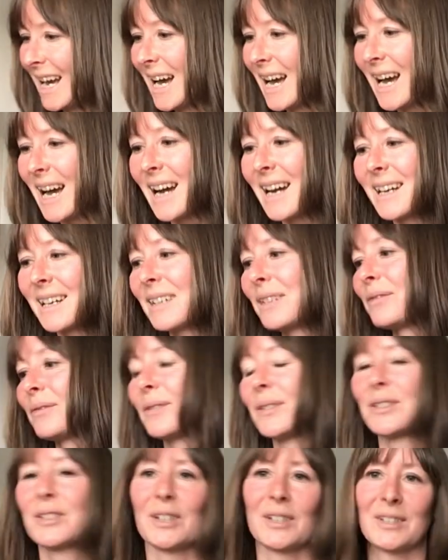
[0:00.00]

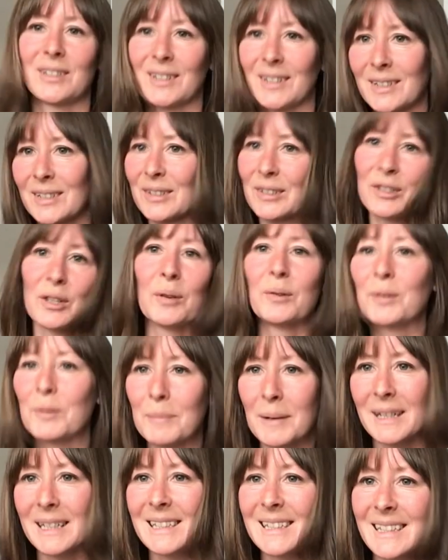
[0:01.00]
I've just showed you
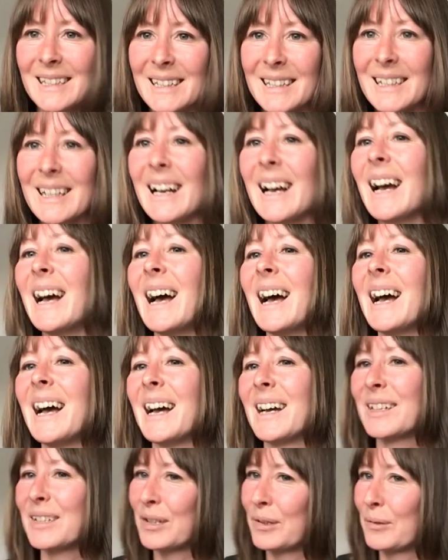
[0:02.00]
my knitting
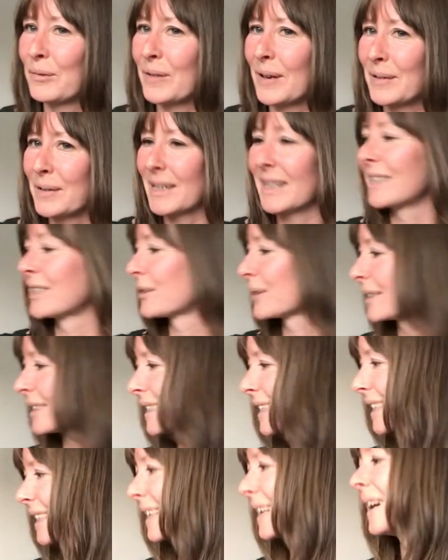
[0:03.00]
and you found it
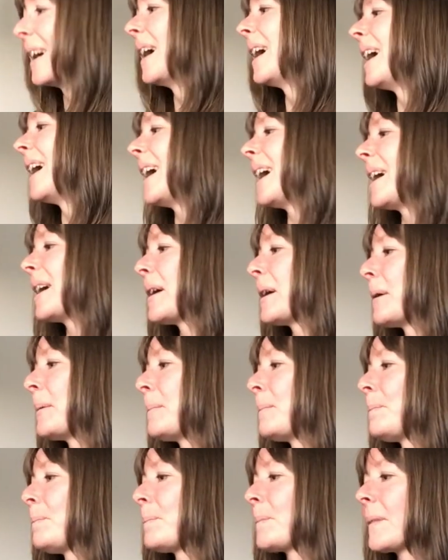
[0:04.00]
interesting.
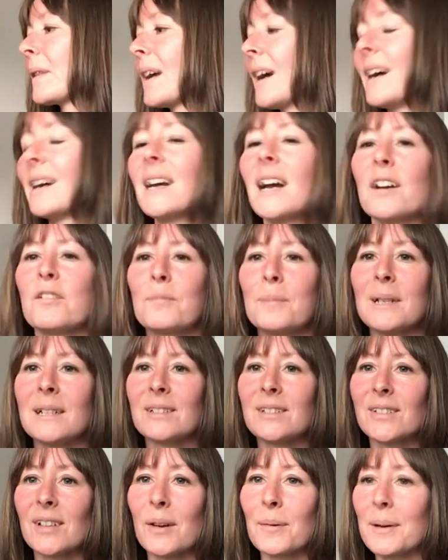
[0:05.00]
I have
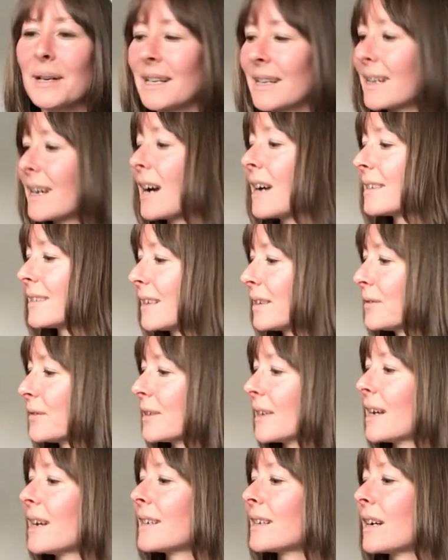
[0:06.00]
been sewing, as I've
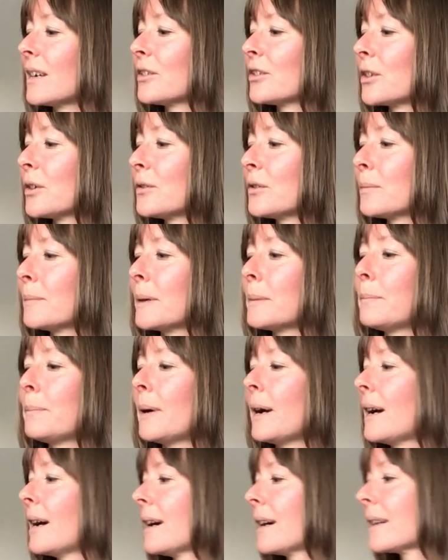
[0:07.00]
said. I showed you my
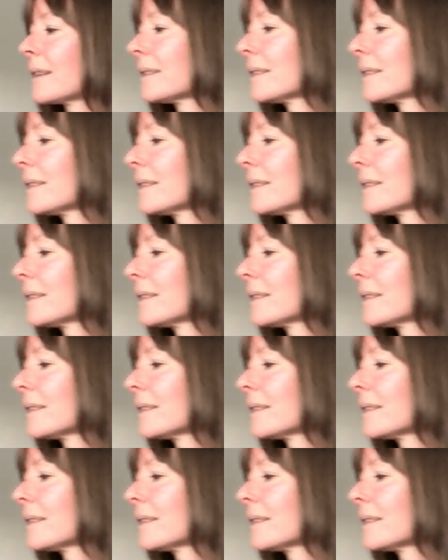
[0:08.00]
bag.